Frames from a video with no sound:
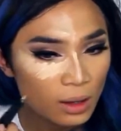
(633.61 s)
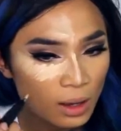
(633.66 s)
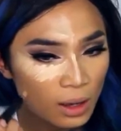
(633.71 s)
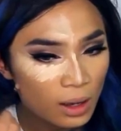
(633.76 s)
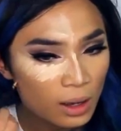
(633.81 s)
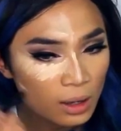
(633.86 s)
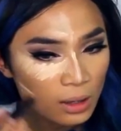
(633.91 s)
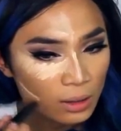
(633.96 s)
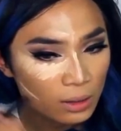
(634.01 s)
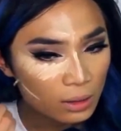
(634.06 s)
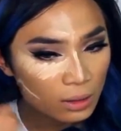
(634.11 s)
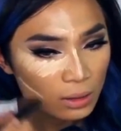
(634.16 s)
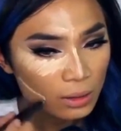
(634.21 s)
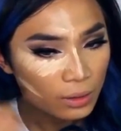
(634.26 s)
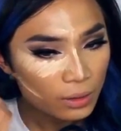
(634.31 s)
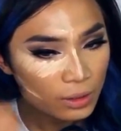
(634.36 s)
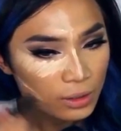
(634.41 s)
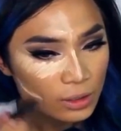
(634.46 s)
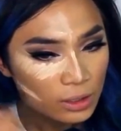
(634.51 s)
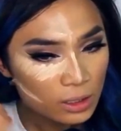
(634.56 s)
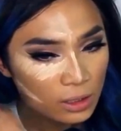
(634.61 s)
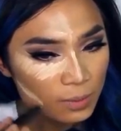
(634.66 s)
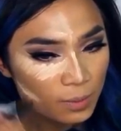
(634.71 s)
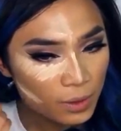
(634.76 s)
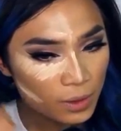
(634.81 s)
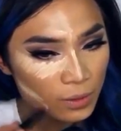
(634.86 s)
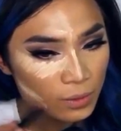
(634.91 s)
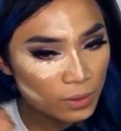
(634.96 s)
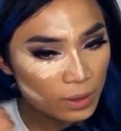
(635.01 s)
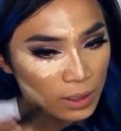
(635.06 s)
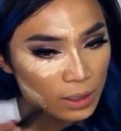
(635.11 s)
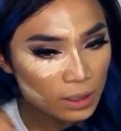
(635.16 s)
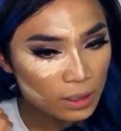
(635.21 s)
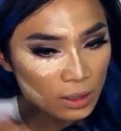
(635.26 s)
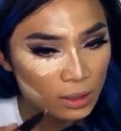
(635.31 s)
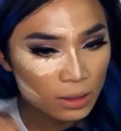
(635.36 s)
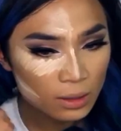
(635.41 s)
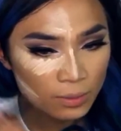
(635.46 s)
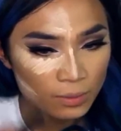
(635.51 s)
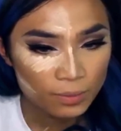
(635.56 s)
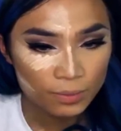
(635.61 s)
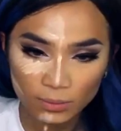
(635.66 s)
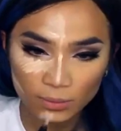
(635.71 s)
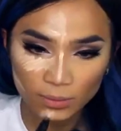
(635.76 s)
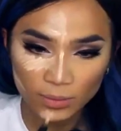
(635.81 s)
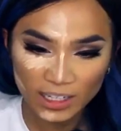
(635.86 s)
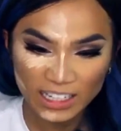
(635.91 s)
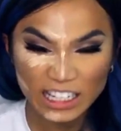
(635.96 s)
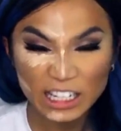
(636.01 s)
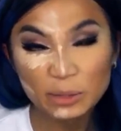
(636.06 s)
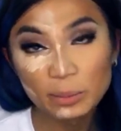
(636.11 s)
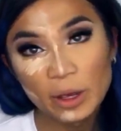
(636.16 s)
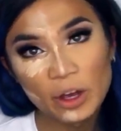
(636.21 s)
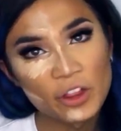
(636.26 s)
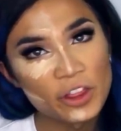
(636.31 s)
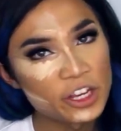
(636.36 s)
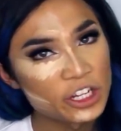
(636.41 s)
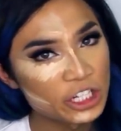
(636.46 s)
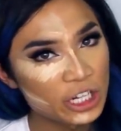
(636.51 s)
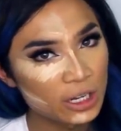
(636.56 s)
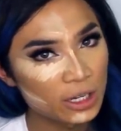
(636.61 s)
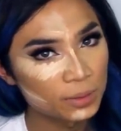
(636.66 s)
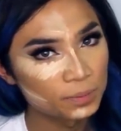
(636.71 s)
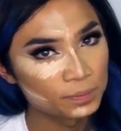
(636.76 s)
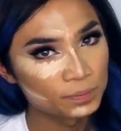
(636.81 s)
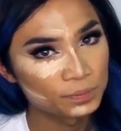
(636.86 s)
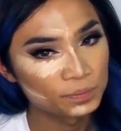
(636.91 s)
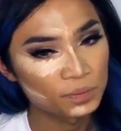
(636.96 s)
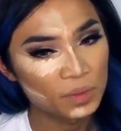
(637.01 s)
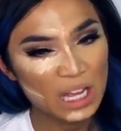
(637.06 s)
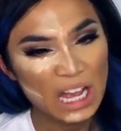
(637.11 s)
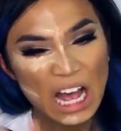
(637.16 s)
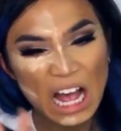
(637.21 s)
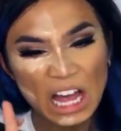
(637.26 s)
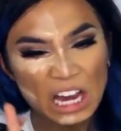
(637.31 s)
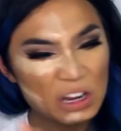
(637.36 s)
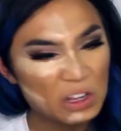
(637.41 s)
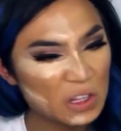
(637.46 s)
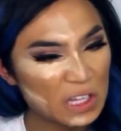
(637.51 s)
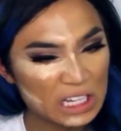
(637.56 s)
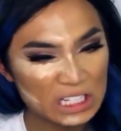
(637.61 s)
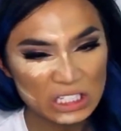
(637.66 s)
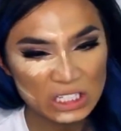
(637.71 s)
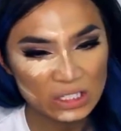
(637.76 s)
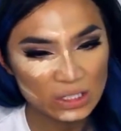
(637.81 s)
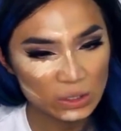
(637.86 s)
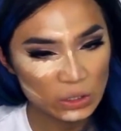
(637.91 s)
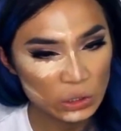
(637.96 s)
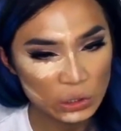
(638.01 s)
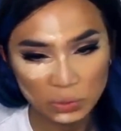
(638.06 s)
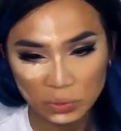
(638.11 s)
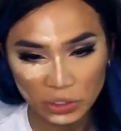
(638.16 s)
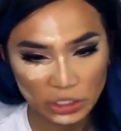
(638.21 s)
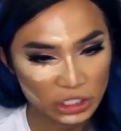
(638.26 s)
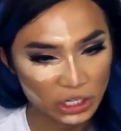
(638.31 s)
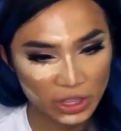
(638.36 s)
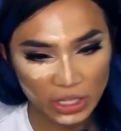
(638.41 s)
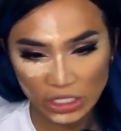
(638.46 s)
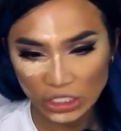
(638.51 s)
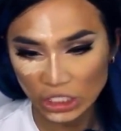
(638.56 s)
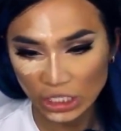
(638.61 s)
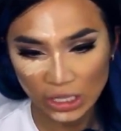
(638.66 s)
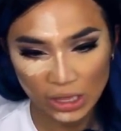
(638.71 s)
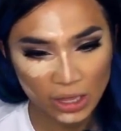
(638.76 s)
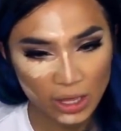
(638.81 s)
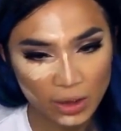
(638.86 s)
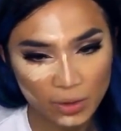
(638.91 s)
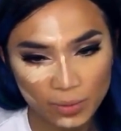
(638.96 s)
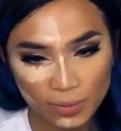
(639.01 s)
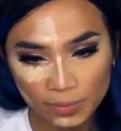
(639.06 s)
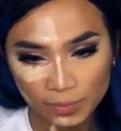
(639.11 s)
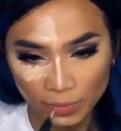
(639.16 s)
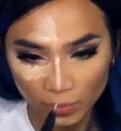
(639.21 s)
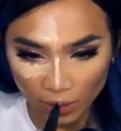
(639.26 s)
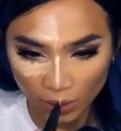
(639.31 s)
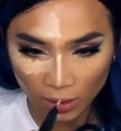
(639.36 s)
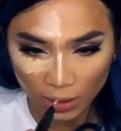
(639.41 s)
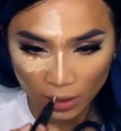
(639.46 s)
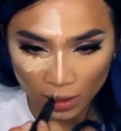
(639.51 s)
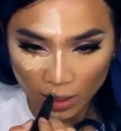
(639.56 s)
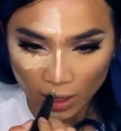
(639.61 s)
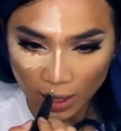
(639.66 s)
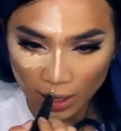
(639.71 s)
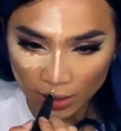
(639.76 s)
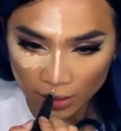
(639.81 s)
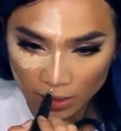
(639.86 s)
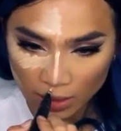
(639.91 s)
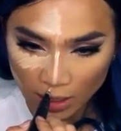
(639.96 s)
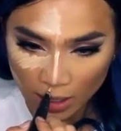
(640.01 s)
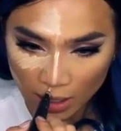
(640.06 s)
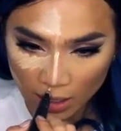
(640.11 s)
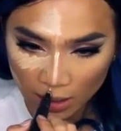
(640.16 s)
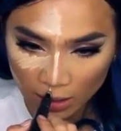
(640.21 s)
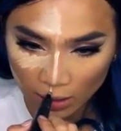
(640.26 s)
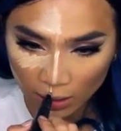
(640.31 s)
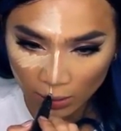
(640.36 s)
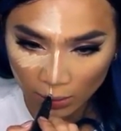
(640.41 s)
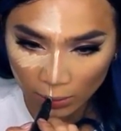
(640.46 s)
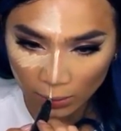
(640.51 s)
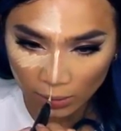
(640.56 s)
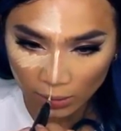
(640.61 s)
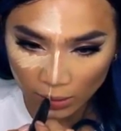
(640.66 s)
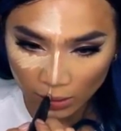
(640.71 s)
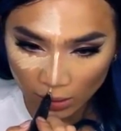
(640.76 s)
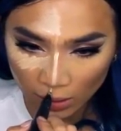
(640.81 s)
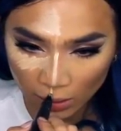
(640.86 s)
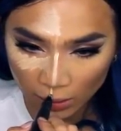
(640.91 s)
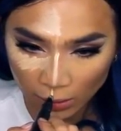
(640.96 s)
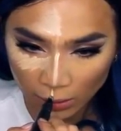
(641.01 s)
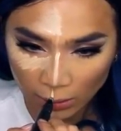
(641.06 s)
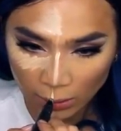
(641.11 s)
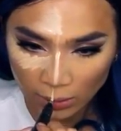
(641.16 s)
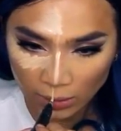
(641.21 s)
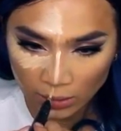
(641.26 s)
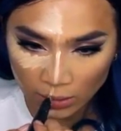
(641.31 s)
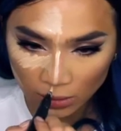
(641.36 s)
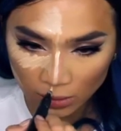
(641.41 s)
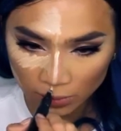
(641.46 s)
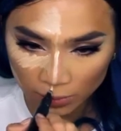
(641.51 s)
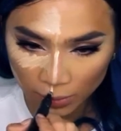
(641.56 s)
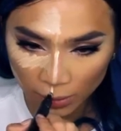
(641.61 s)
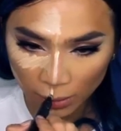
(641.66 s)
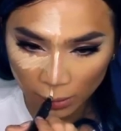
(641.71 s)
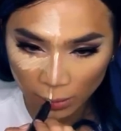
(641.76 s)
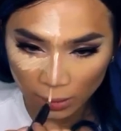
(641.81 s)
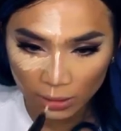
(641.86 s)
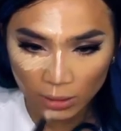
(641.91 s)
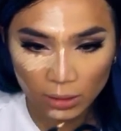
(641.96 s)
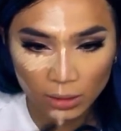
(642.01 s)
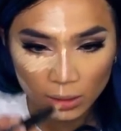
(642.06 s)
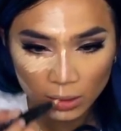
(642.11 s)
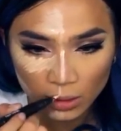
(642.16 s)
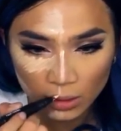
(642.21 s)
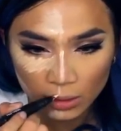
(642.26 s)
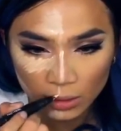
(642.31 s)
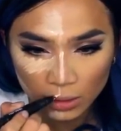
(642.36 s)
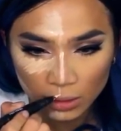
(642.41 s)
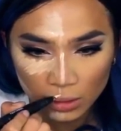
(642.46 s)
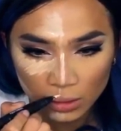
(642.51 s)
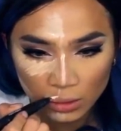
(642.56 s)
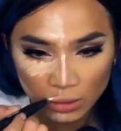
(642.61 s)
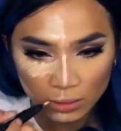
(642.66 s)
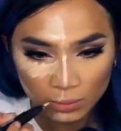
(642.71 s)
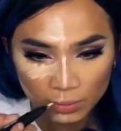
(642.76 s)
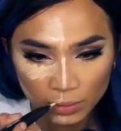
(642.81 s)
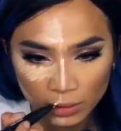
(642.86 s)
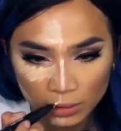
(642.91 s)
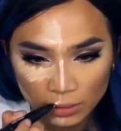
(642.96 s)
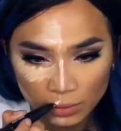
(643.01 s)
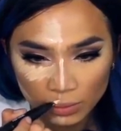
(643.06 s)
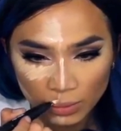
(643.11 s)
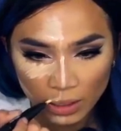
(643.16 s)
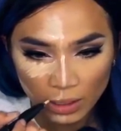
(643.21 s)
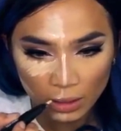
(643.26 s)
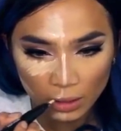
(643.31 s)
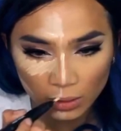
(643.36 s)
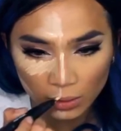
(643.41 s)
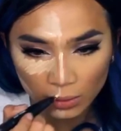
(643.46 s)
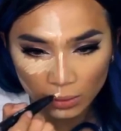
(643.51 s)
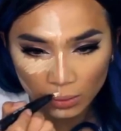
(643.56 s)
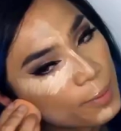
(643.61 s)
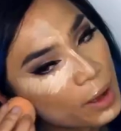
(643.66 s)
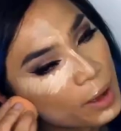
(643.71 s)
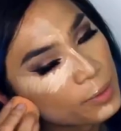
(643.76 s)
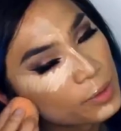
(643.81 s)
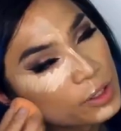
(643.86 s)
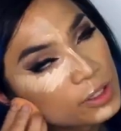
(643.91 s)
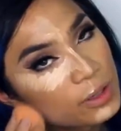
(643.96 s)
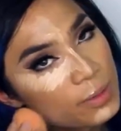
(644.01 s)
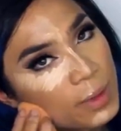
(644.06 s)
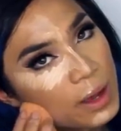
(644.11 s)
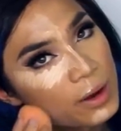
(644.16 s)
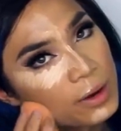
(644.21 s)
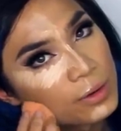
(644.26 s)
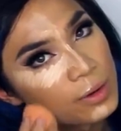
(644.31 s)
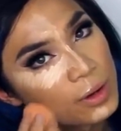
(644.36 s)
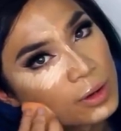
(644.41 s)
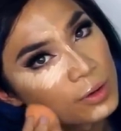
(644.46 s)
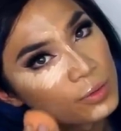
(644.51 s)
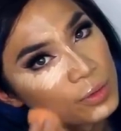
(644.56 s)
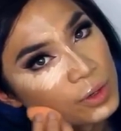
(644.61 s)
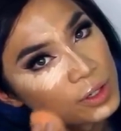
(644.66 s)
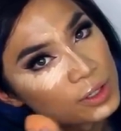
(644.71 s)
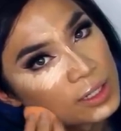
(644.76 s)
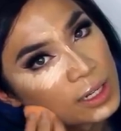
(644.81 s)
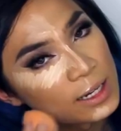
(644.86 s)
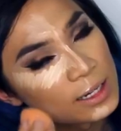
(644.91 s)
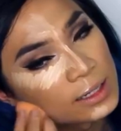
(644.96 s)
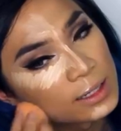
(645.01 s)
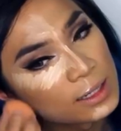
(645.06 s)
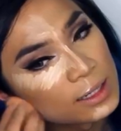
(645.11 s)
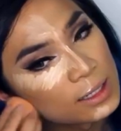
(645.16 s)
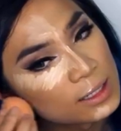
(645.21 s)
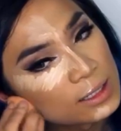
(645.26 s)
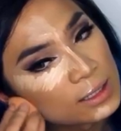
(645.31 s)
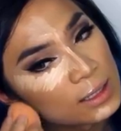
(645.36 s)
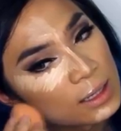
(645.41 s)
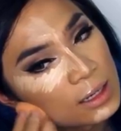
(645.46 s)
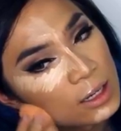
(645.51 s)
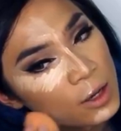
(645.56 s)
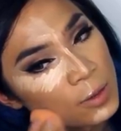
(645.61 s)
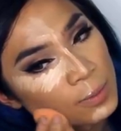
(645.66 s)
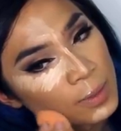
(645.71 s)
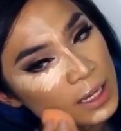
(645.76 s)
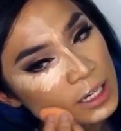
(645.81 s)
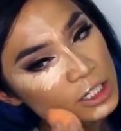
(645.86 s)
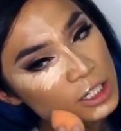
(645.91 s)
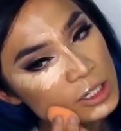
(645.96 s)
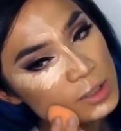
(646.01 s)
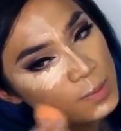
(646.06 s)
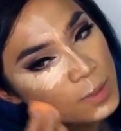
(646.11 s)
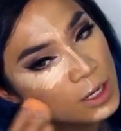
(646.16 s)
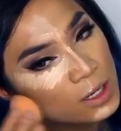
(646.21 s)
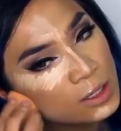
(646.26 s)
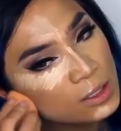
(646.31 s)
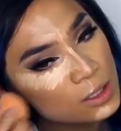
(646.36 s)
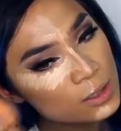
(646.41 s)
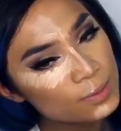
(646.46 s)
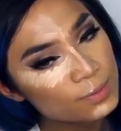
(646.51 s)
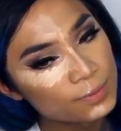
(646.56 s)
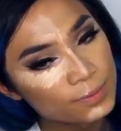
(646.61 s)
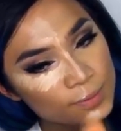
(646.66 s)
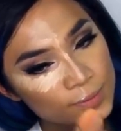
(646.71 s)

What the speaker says: And the cheekbone right here, a little bit on the chin. I don't like to do too much on the chin though. And then a little bit on Cupid's bow. I'm using my Real Techniques complexion sponge.